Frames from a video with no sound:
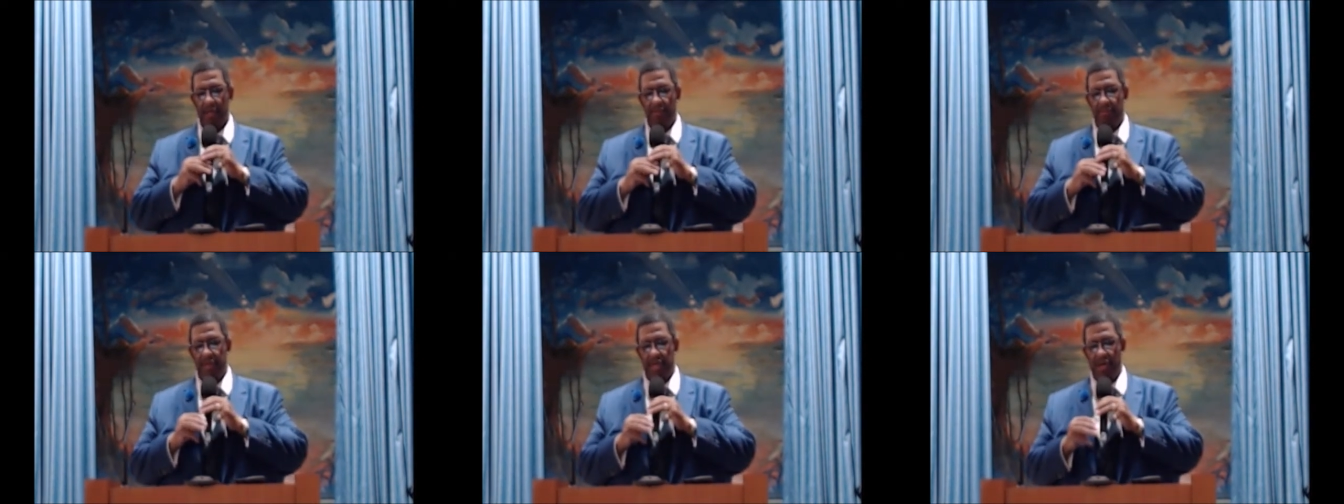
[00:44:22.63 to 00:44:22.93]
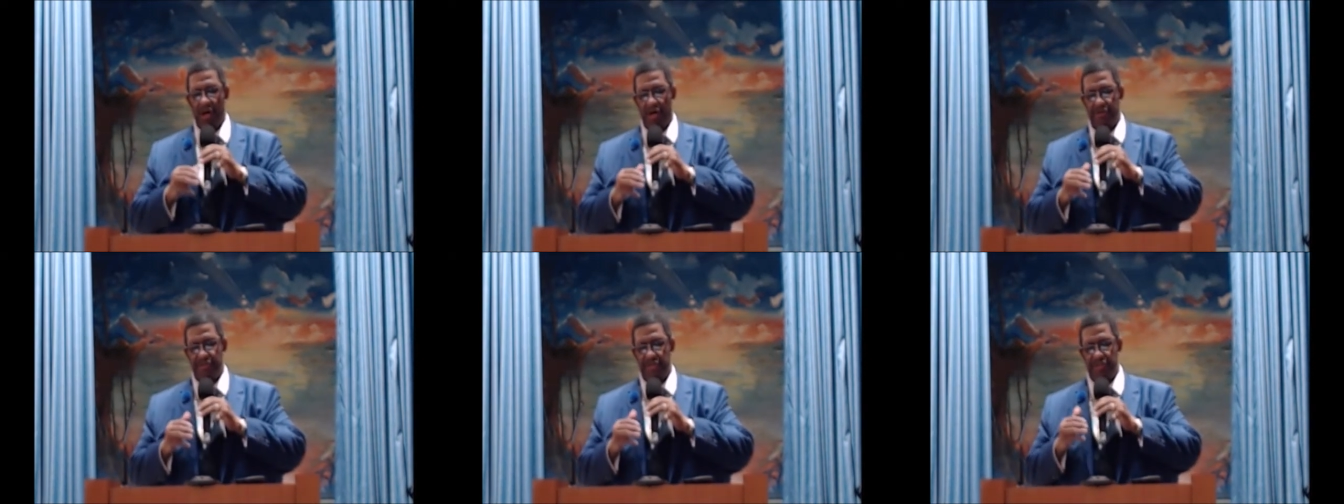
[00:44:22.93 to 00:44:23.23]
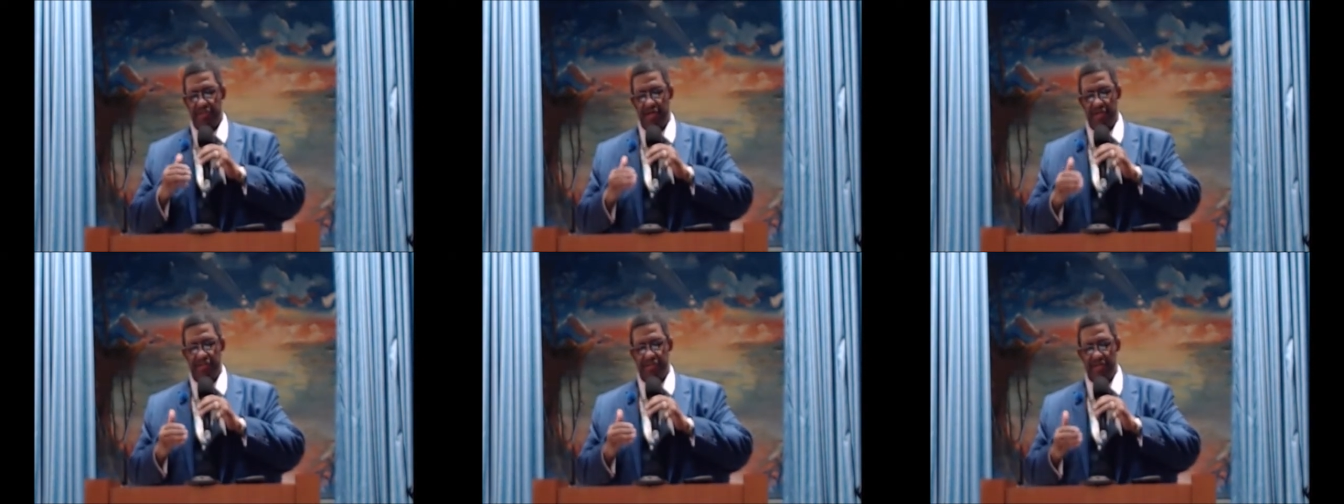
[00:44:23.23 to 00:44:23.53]
because
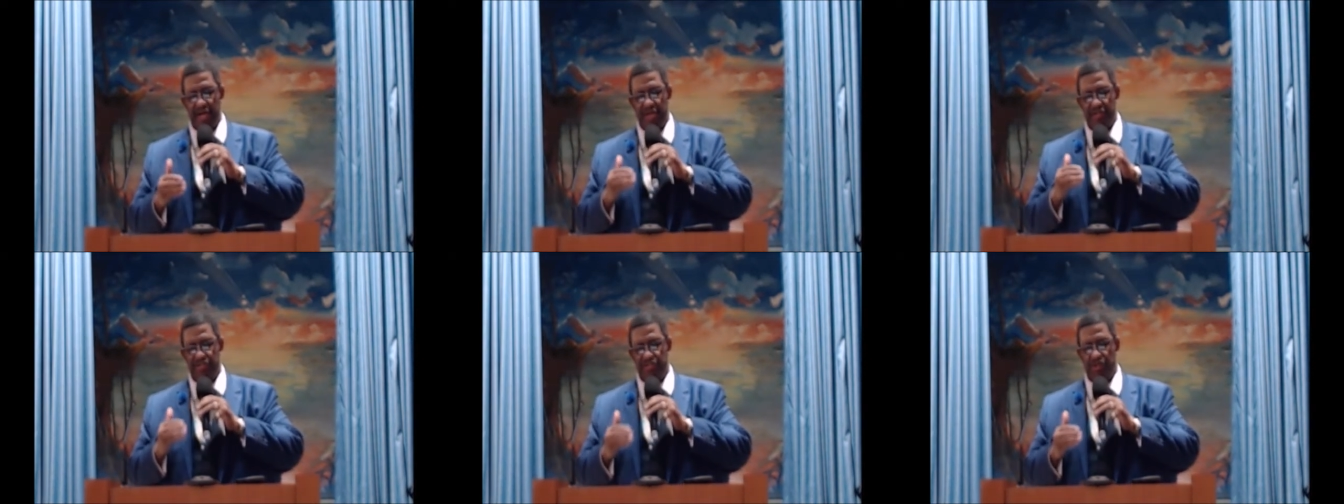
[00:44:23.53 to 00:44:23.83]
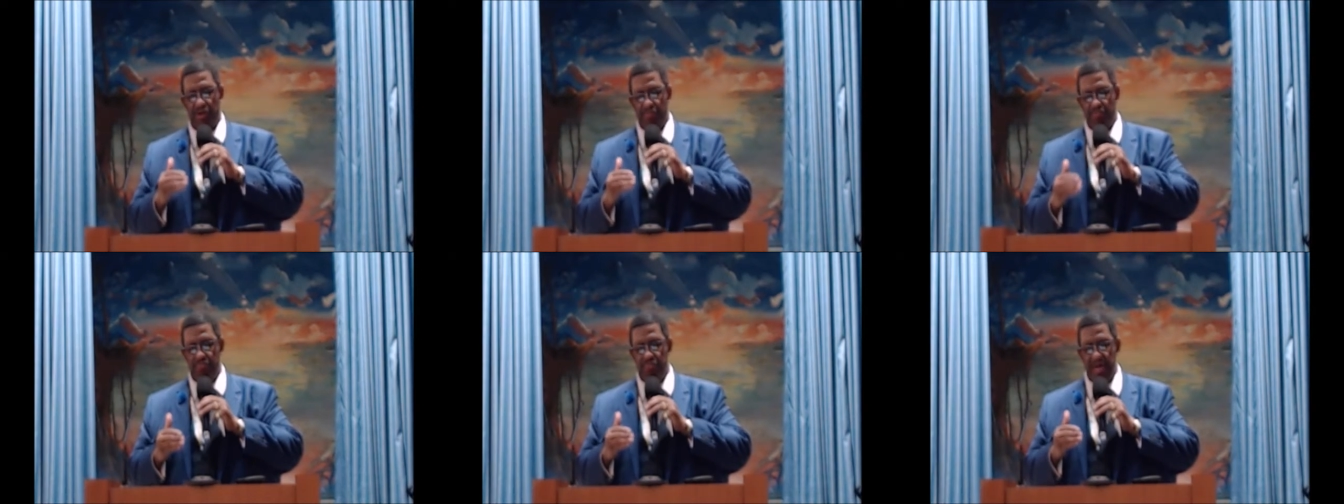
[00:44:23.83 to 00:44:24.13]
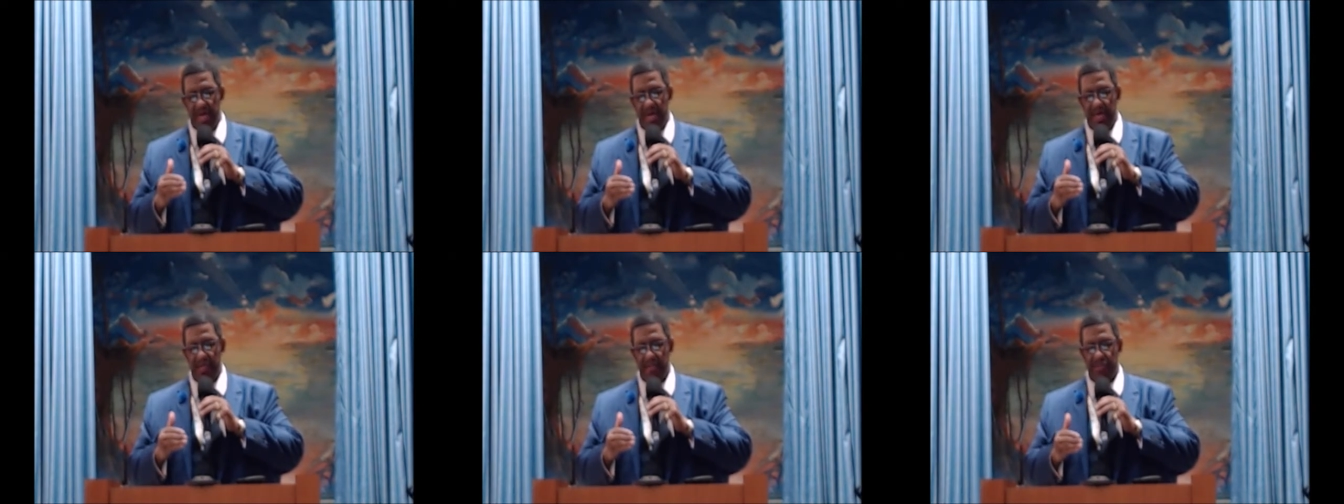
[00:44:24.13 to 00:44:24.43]
it does not
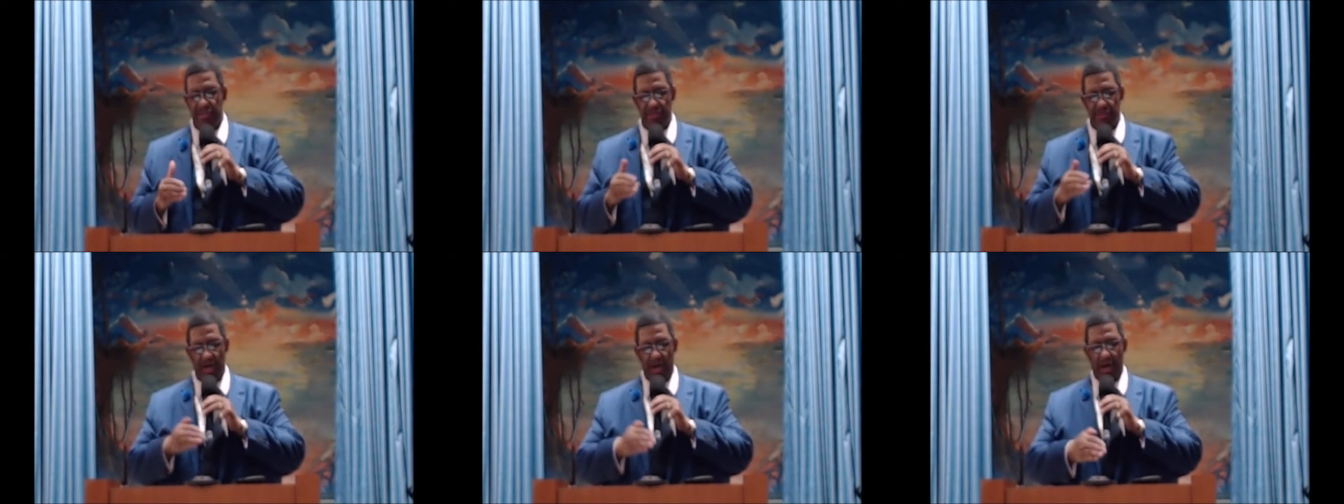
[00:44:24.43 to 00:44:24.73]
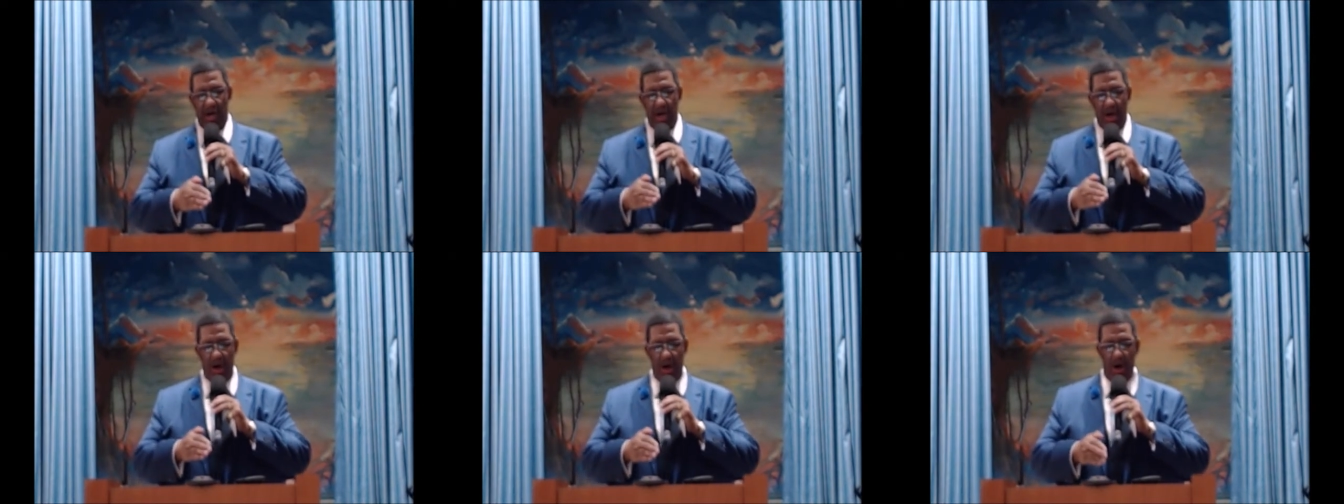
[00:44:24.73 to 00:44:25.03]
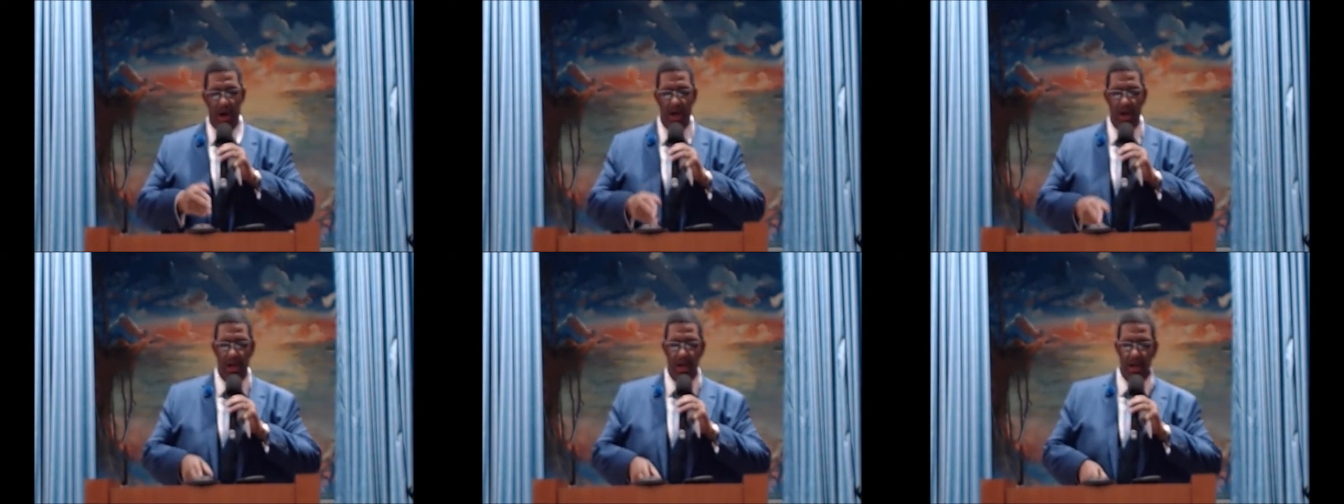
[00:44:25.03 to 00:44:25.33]
submit to the
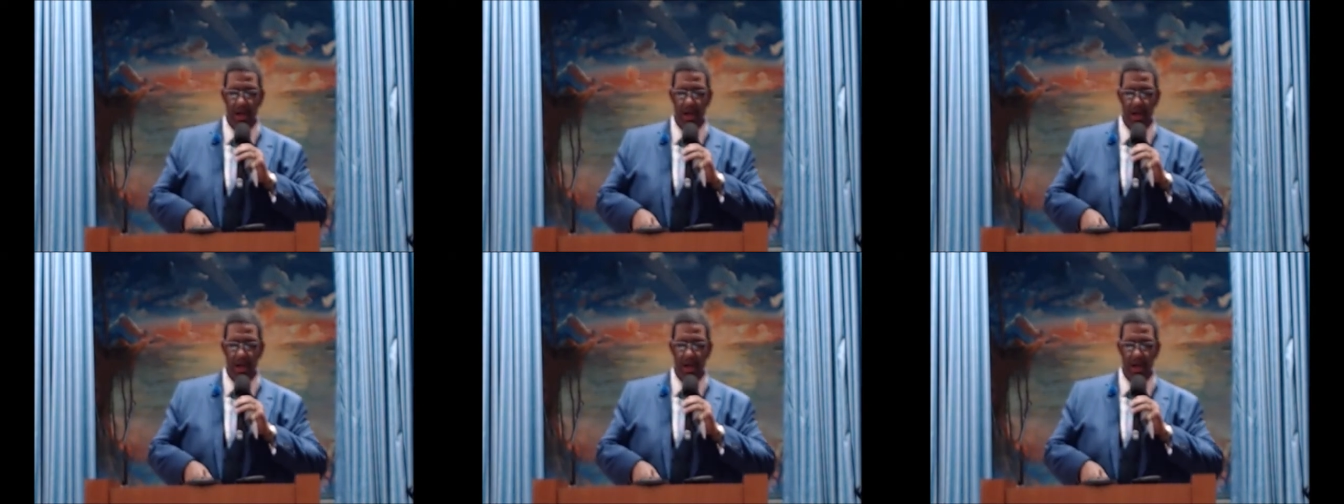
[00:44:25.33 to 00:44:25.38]
law